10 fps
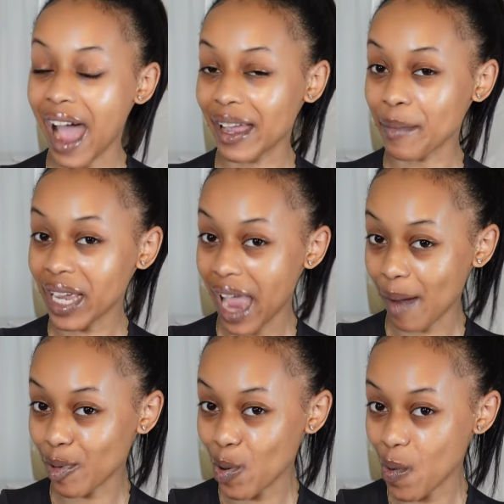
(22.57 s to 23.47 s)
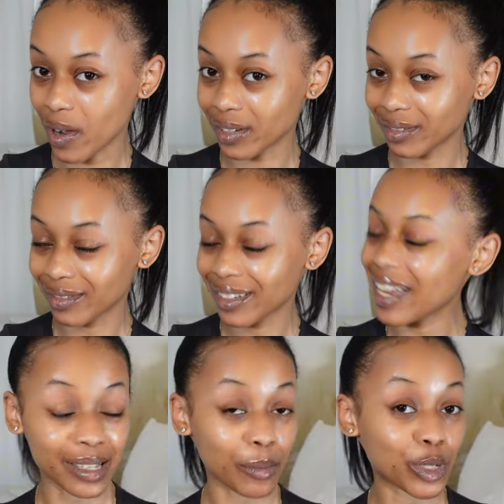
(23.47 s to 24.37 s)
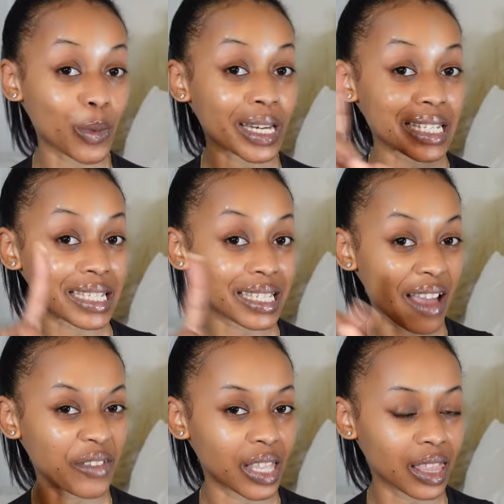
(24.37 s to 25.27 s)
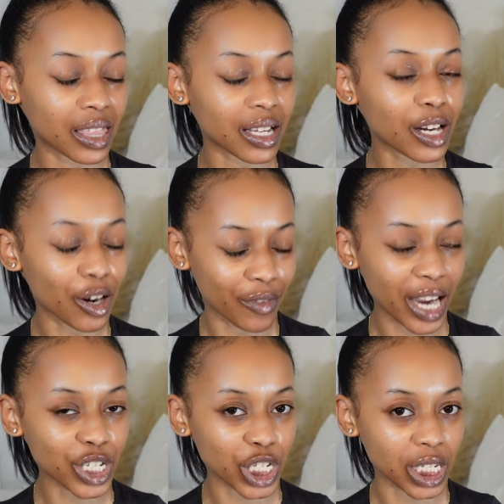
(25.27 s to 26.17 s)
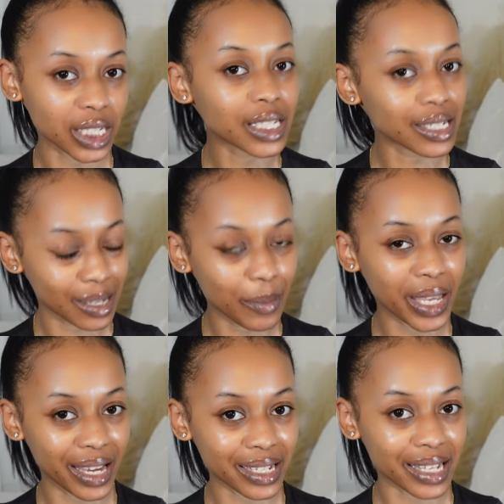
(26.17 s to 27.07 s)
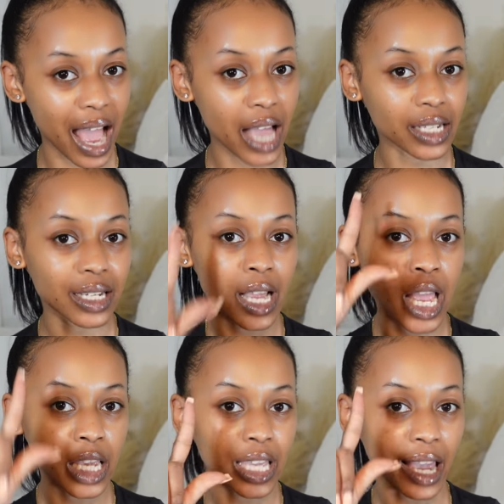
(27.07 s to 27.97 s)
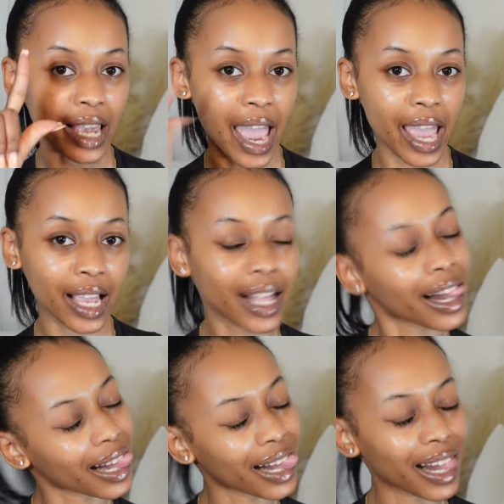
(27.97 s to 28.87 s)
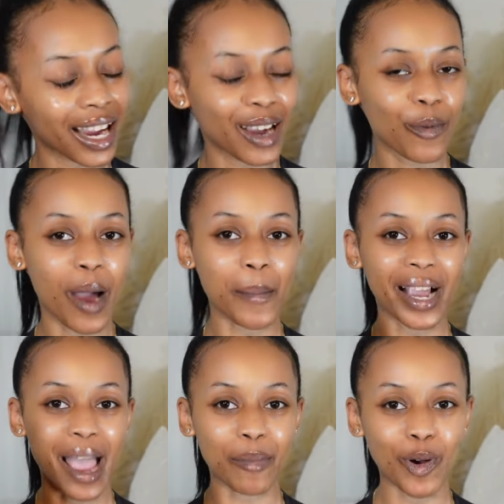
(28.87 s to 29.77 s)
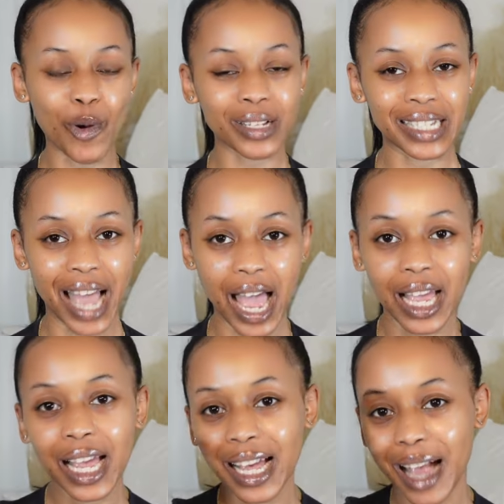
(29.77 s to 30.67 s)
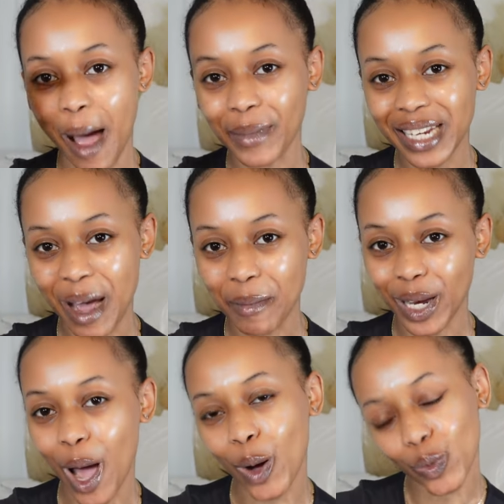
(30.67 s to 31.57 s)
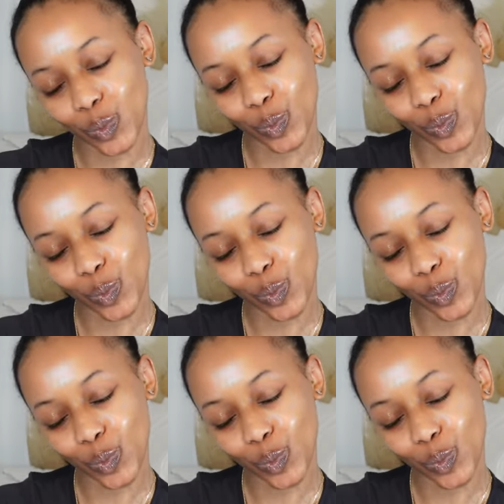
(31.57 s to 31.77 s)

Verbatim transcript: I am a Capricorn, December 27th, correction, to be exact. Gang, where are my Capricorns at? Comment down below.